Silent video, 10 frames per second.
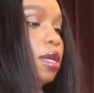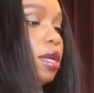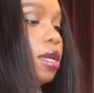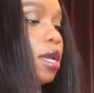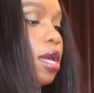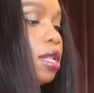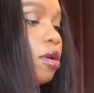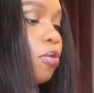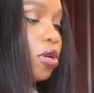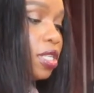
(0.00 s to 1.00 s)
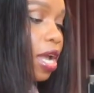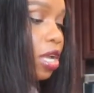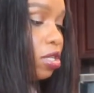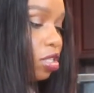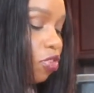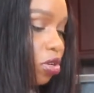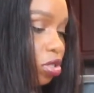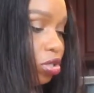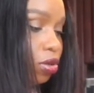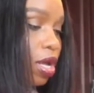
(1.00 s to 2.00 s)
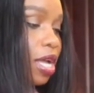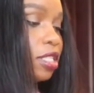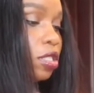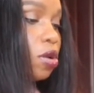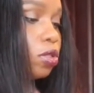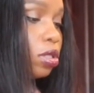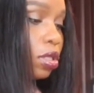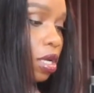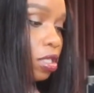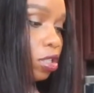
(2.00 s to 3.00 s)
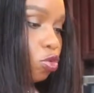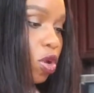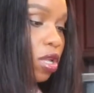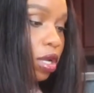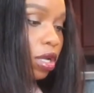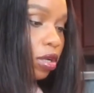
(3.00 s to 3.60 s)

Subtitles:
and the butter I use for the dough has salt as well.